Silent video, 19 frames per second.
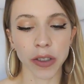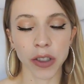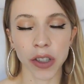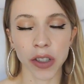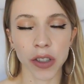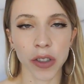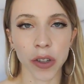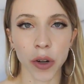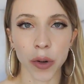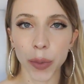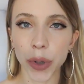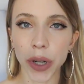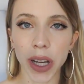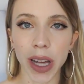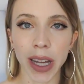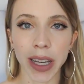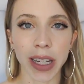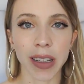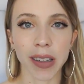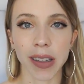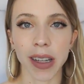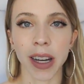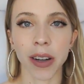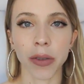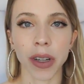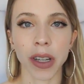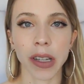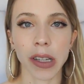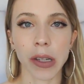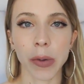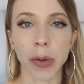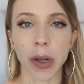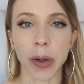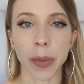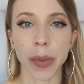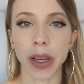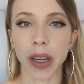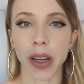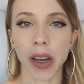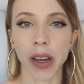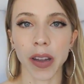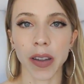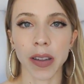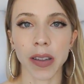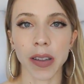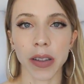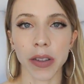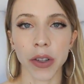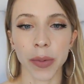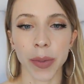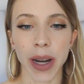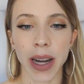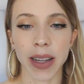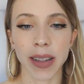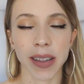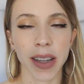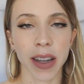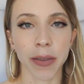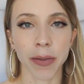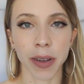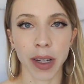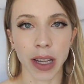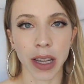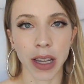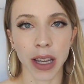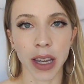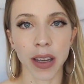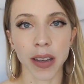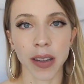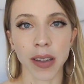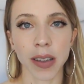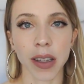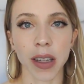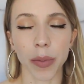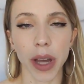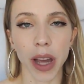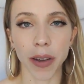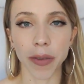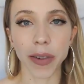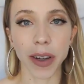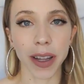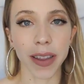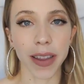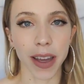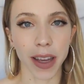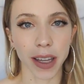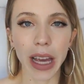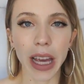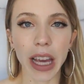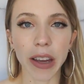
Just don't put any doubt into it, because your mindset really is everything.